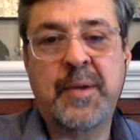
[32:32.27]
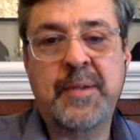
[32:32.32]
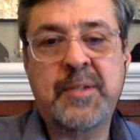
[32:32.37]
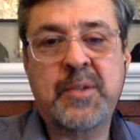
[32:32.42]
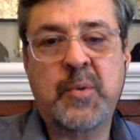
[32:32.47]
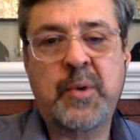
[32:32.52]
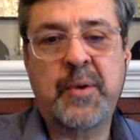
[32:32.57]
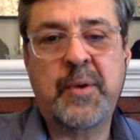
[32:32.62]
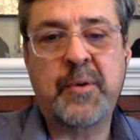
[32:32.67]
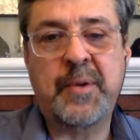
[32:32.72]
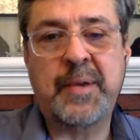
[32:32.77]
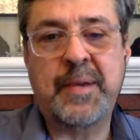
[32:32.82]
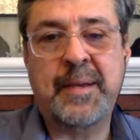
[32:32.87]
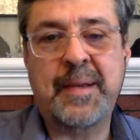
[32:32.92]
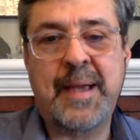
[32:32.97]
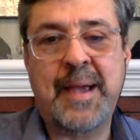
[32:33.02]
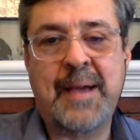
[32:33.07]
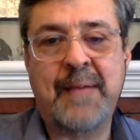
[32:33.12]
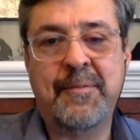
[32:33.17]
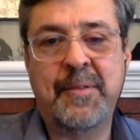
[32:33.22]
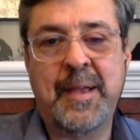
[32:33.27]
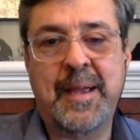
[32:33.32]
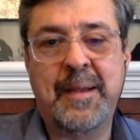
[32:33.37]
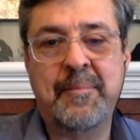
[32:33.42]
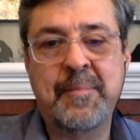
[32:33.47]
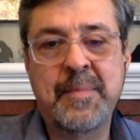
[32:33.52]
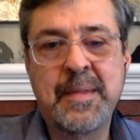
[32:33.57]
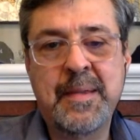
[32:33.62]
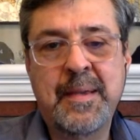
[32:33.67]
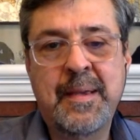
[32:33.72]
So we don't need to have like
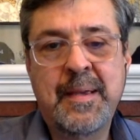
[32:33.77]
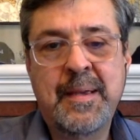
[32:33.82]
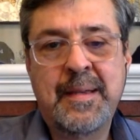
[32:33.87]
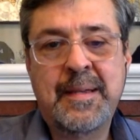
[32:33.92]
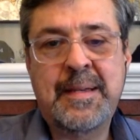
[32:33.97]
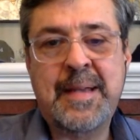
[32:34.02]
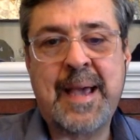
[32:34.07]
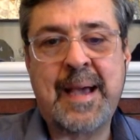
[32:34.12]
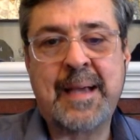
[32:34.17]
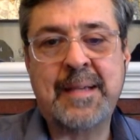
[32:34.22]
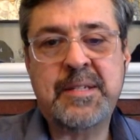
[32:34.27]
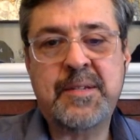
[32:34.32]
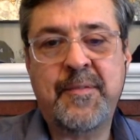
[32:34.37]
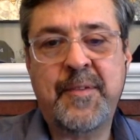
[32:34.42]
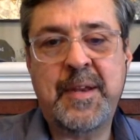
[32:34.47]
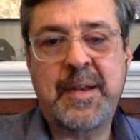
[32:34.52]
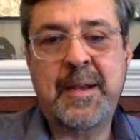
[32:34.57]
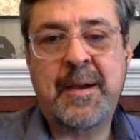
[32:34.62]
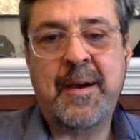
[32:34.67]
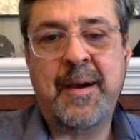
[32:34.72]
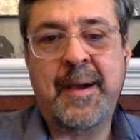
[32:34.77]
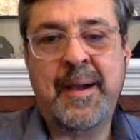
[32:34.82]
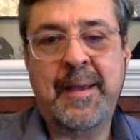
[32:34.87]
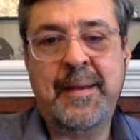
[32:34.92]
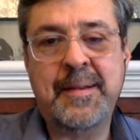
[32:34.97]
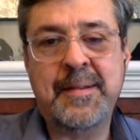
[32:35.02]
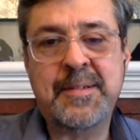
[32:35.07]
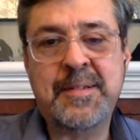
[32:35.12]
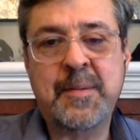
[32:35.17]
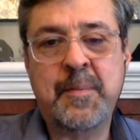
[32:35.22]
tags of any
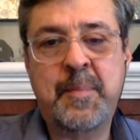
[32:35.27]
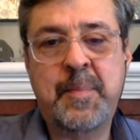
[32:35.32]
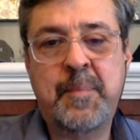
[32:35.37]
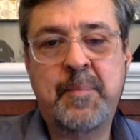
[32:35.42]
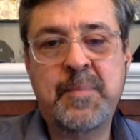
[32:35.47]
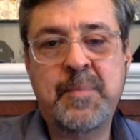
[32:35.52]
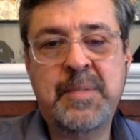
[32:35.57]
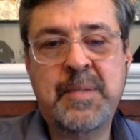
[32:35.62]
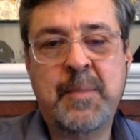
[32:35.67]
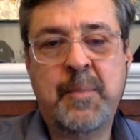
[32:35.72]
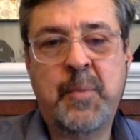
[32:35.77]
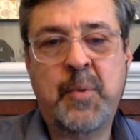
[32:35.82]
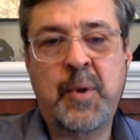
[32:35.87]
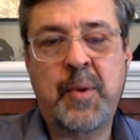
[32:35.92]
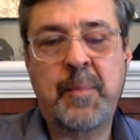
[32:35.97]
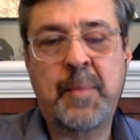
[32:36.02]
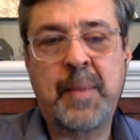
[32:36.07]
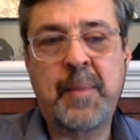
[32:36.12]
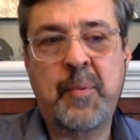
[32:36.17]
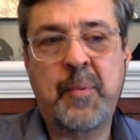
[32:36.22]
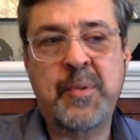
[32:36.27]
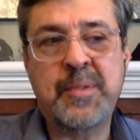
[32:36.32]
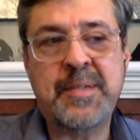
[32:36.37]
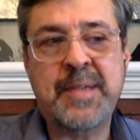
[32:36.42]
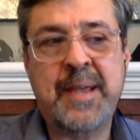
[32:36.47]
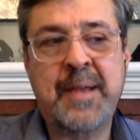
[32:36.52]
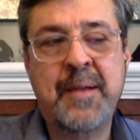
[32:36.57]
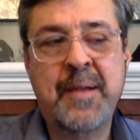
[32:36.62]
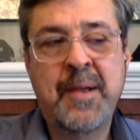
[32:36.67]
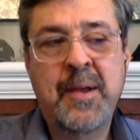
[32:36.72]
kind. At some point, people are
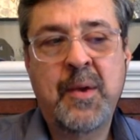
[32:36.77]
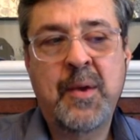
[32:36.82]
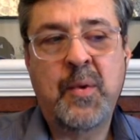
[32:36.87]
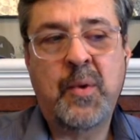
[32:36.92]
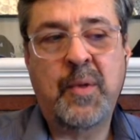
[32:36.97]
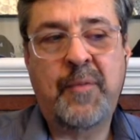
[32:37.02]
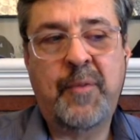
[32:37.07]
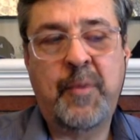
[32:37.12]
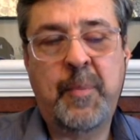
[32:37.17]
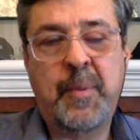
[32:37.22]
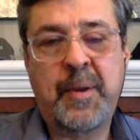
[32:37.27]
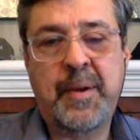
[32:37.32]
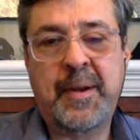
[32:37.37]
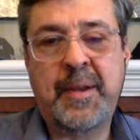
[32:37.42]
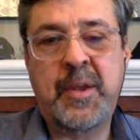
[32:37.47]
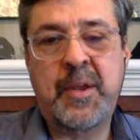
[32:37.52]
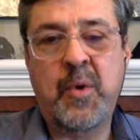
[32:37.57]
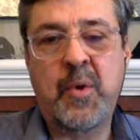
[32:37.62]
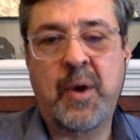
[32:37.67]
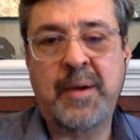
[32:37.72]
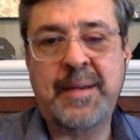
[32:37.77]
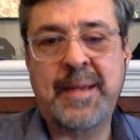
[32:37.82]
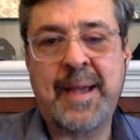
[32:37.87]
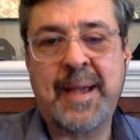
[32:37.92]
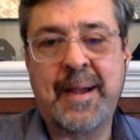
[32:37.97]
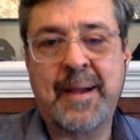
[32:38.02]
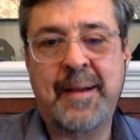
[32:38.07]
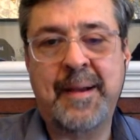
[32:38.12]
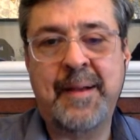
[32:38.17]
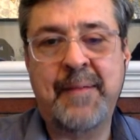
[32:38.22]
saying, well, if you put a QR
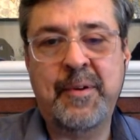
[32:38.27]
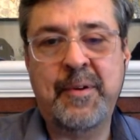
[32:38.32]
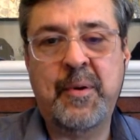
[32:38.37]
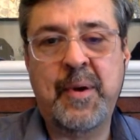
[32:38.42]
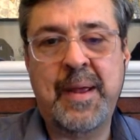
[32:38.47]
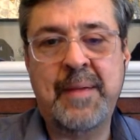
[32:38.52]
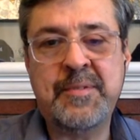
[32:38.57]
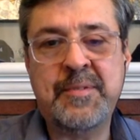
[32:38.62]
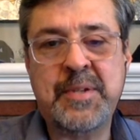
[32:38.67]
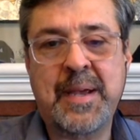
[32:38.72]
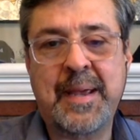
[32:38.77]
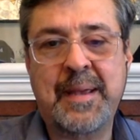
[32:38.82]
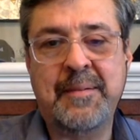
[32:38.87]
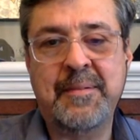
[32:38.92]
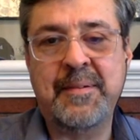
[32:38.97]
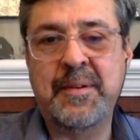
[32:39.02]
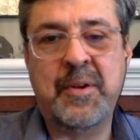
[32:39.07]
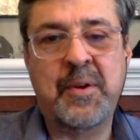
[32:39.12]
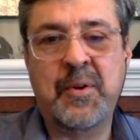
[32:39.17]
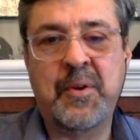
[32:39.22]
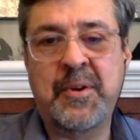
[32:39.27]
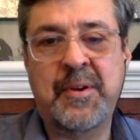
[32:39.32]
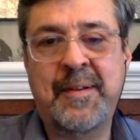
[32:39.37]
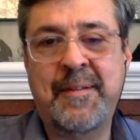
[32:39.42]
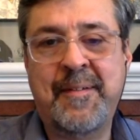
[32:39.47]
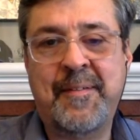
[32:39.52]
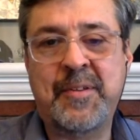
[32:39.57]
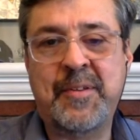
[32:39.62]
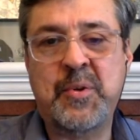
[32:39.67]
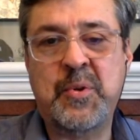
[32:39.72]
tag on every gravesite, you don't
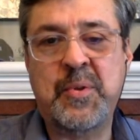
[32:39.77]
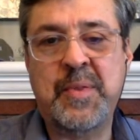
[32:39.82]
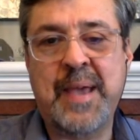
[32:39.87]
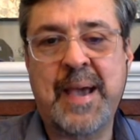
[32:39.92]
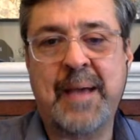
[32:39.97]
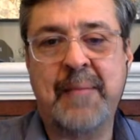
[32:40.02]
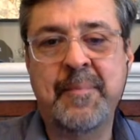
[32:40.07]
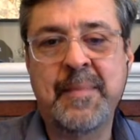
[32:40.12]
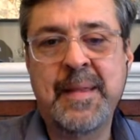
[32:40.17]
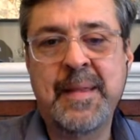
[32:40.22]
have to do that.